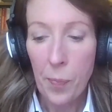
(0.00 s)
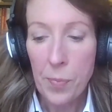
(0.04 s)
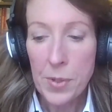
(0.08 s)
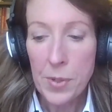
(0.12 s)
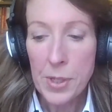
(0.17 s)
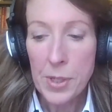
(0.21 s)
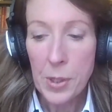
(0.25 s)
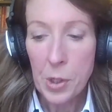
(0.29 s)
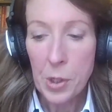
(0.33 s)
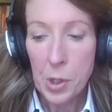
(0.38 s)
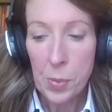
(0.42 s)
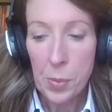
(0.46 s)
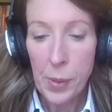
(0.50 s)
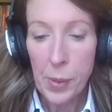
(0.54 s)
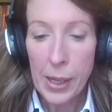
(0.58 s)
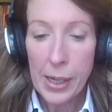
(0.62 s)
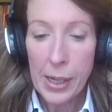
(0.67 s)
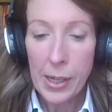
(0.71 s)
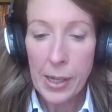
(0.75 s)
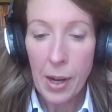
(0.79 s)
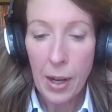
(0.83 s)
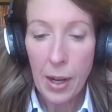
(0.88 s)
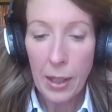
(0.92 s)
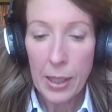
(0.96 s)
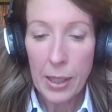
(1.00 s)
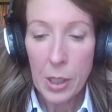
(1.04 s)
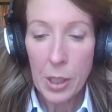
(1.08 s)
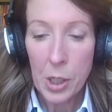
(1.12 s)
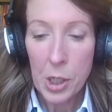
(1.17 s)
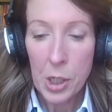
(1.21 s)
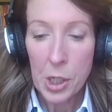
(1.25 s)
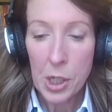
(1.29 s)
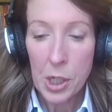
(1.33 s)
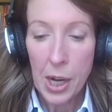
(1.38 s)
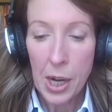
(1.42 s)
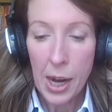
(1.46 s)
Social Media
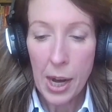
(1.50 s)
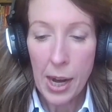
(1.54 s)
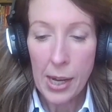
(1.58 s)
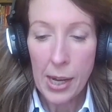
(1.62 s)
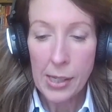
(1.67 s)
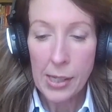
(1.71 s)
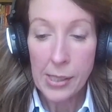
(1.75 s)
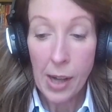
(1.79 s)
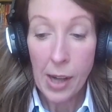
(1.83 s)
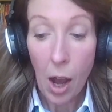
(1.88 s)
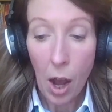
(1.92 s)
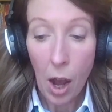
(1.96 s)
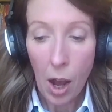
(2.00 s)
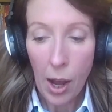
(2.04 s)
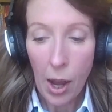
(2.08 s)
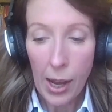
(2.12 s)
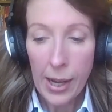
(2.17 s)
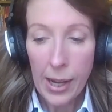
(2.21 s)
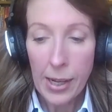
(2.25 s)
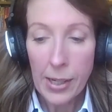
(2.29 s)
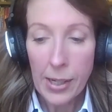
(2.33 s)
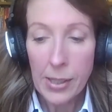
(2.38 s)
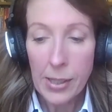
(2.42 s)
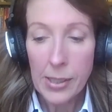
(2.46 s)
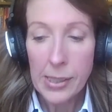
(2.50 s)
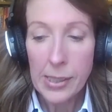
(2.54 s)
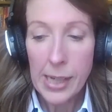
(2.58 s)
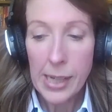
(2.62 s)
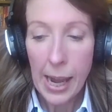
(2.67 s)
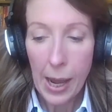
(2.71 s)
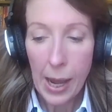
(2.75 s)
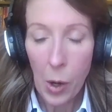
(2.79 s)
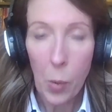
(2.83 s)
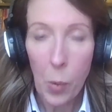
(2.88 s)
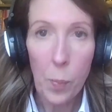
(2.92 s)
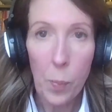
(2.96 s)
College and I to
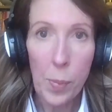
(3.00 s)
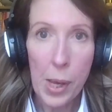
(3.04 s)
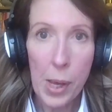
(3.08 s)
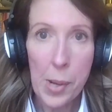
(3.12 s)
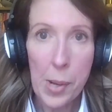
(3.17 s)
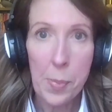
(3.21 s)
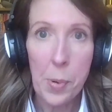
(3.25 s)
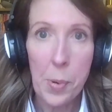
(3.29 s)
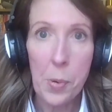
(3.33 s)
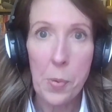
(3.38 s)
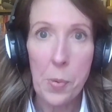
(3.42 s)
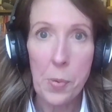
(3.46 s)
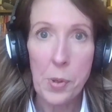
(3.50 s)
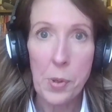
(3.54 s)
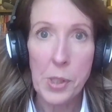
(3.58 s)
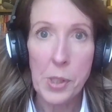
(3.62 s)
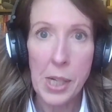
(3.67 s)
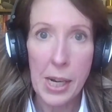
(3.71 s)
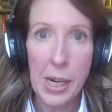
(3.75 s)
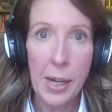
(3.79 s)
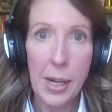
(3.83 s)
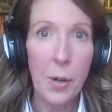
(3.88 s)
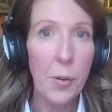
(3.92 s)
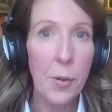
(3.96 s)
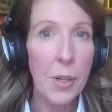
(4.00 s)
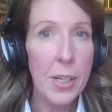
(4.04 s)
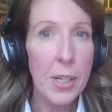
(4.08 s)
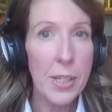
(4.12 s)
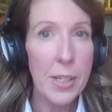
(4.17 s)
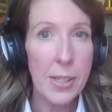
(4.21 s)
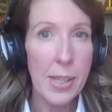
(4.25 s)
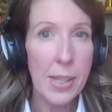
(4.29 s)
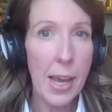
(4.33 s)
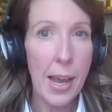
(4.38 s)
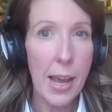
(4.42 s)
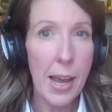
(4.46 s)
help people to
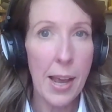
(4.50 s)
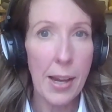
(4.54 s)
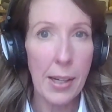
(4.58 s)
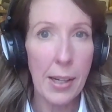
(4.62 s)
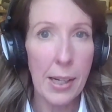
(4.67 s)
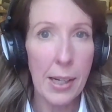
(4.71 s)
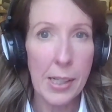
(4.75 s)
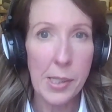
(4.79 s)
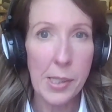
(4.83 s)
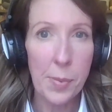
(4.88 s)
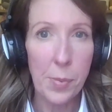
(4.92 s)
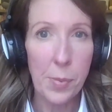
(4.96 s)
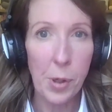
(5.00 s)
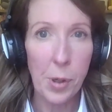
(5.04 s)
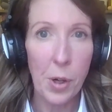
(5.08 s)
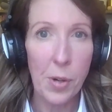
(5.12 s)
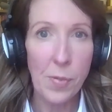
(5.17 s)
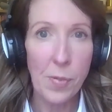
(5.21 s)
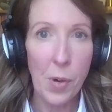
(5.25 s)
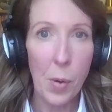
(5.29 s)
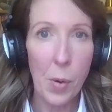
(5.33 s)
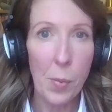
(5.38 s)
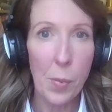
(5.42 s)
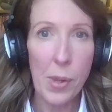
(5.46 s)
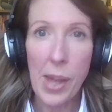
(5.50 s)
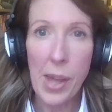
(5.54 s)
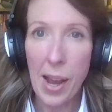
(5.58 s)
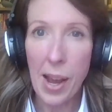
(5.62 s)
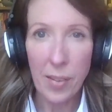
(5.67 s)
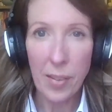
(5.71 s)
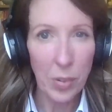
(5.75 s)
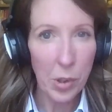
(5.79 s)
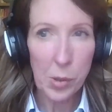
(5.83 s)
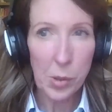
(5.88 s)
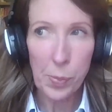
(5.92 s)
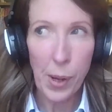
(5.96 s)
increase their LinkedIn profile without
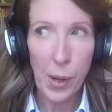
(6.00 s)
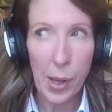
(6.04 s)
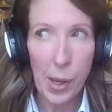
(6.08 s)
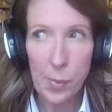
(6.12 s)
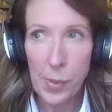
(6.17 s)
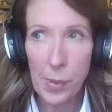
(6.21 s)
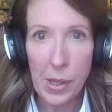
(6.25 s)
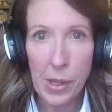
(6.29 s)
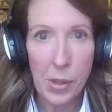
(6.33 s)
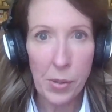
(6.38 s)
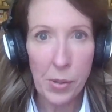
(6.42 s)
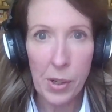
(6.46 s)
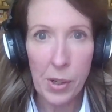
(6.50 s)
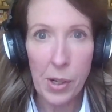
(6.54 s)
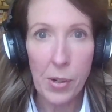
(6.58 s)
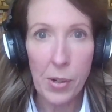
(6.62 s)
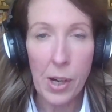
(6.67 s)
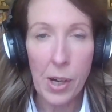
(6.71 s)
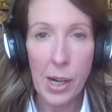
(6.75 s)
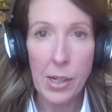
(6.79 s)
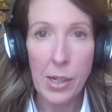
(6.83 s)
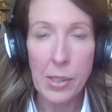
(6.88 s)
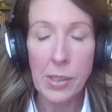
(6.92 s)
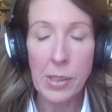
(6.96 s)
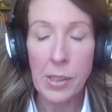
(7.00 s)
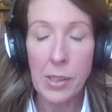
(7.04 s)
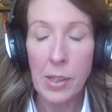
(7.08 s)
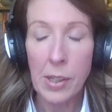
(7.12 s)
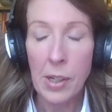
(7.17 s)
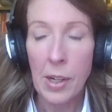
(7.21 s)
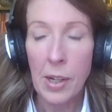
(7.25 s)
having to pay me $3,000.